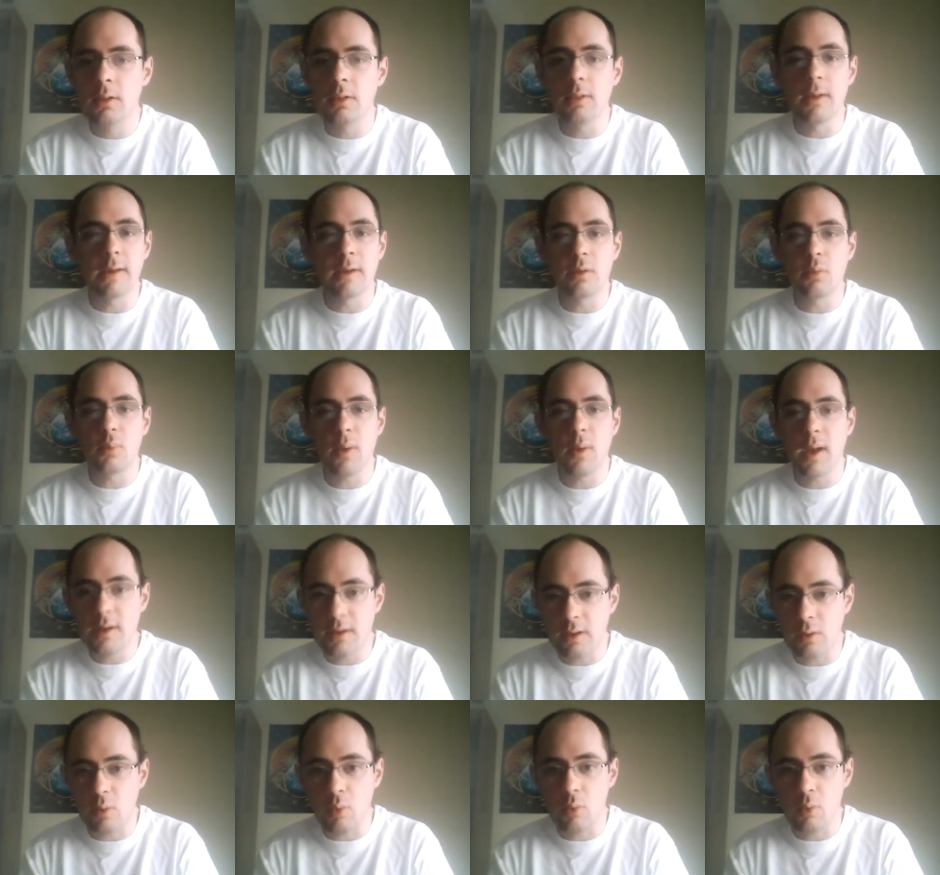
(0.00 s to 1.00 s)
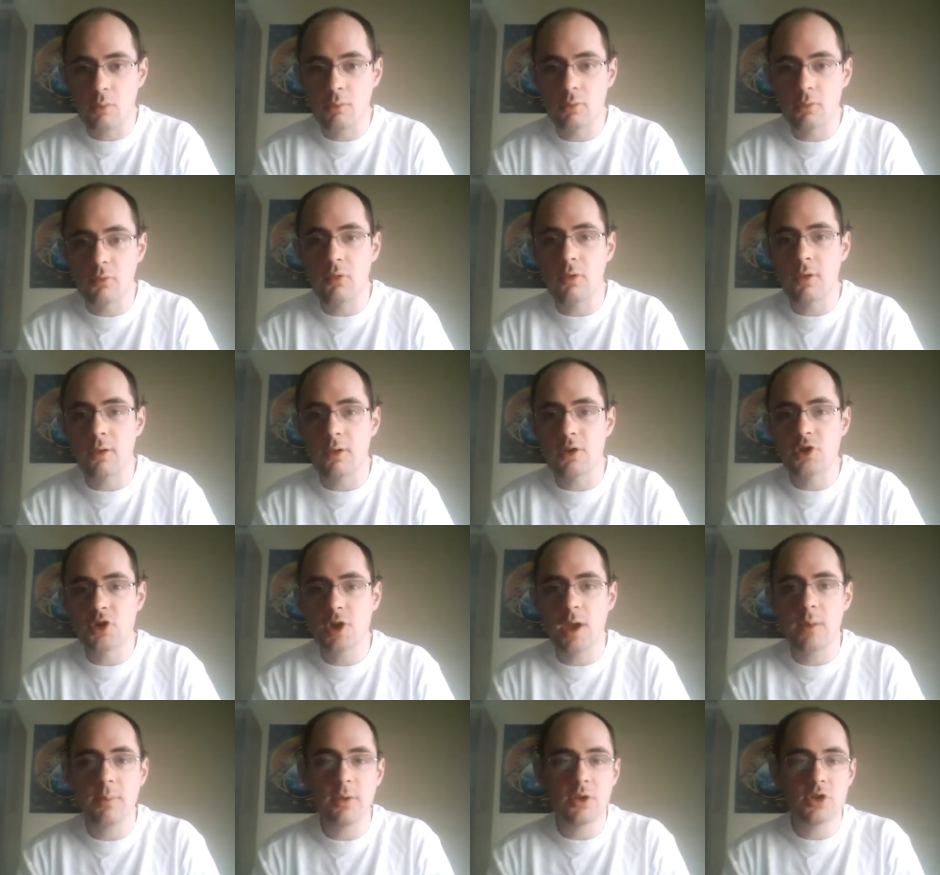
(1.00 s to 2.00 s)
like Randy Orton for the
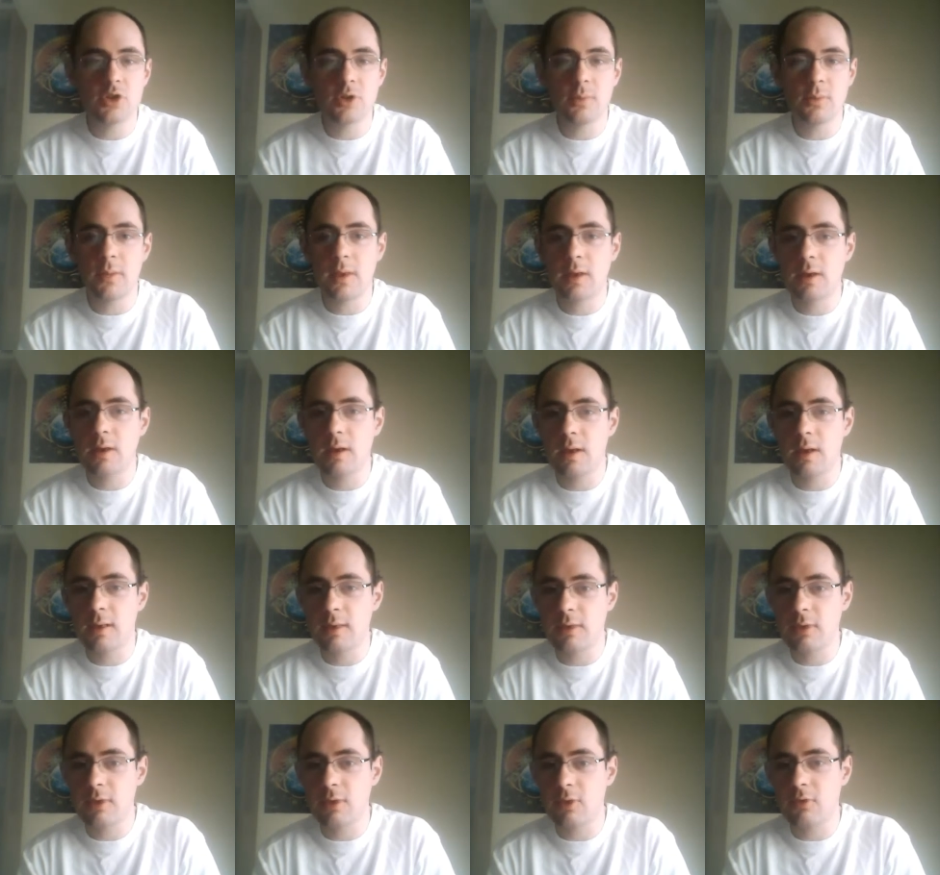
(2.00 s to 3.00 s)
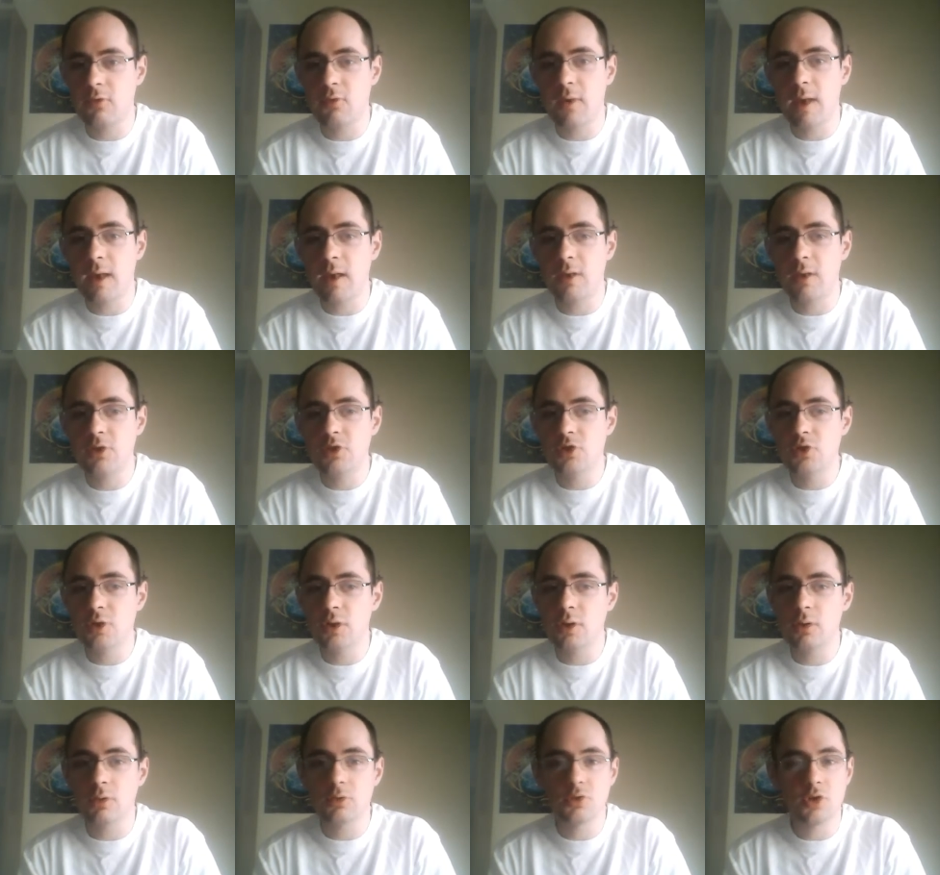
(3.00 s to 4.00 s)
championship, because the fans
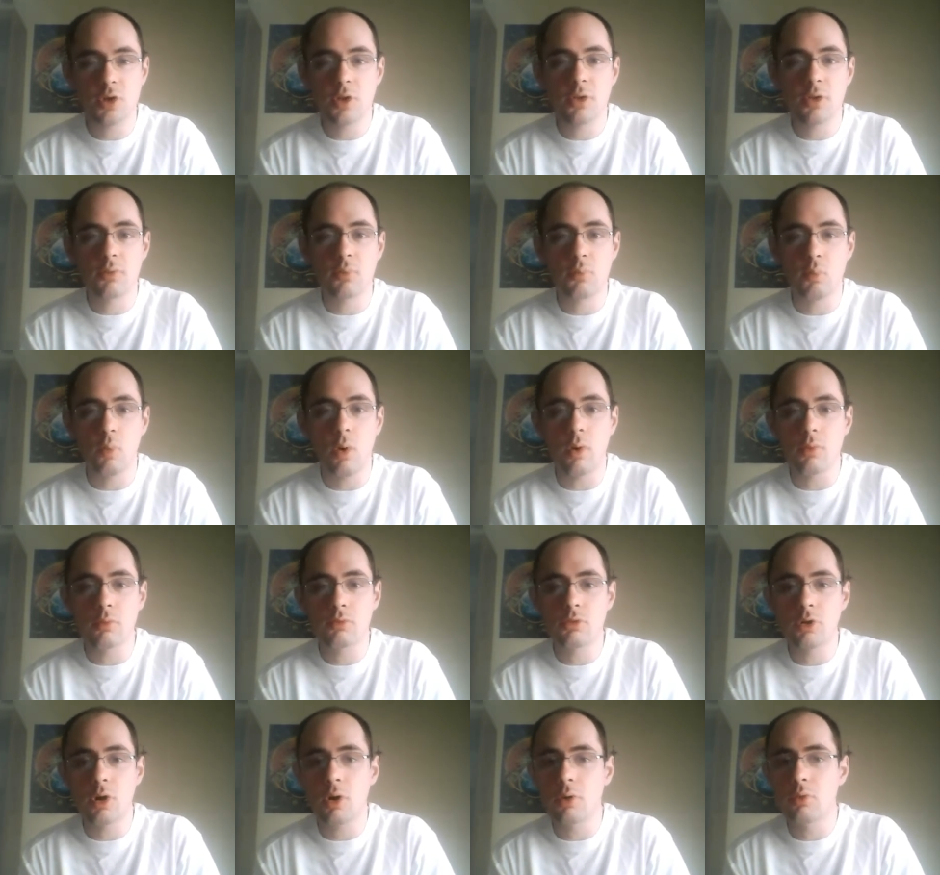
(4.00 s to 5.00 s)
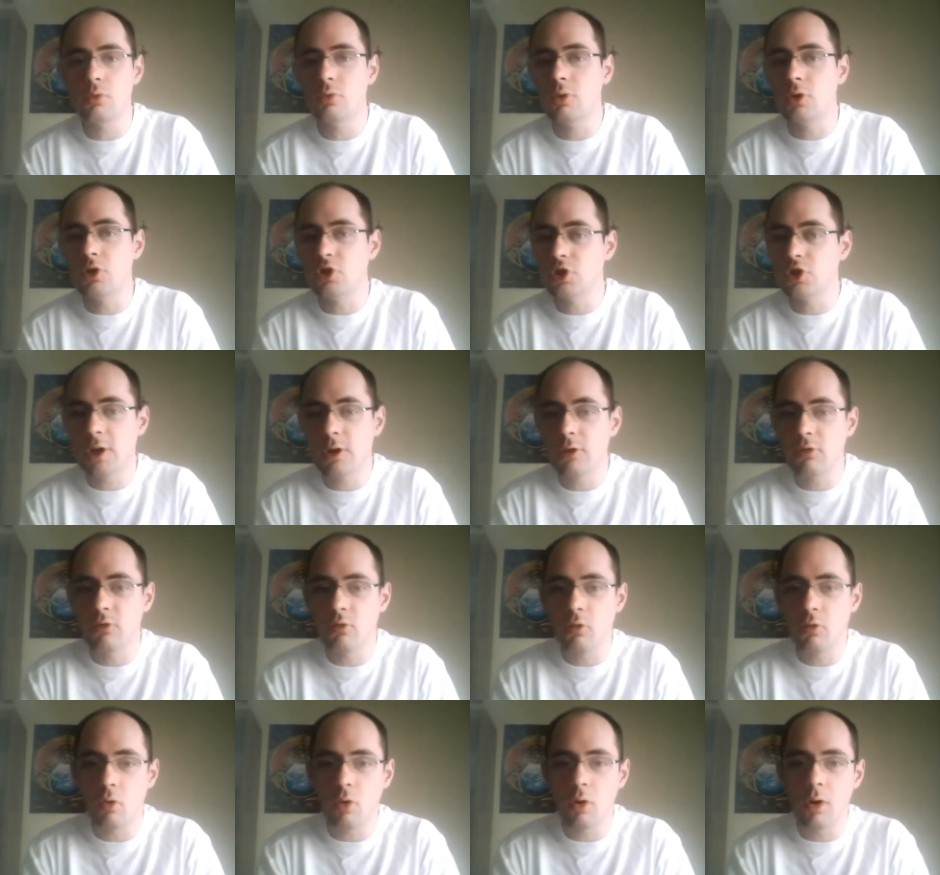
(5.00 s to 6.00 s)
just won't know who to cheer
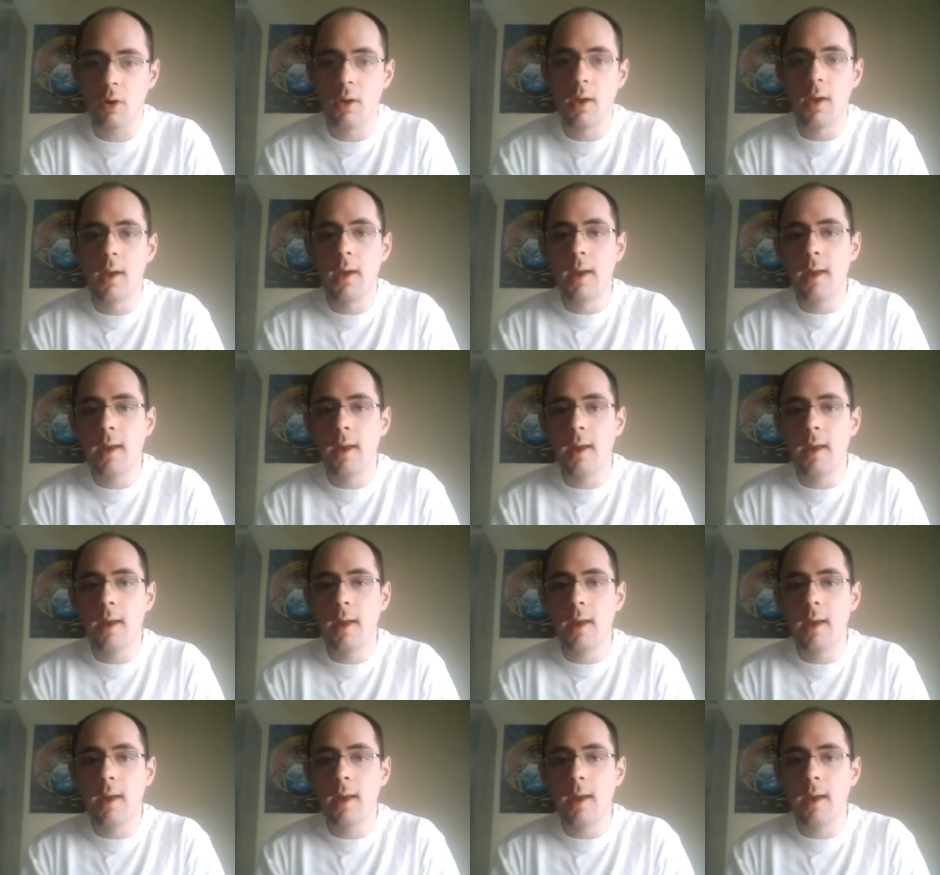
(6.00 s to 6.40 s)
for,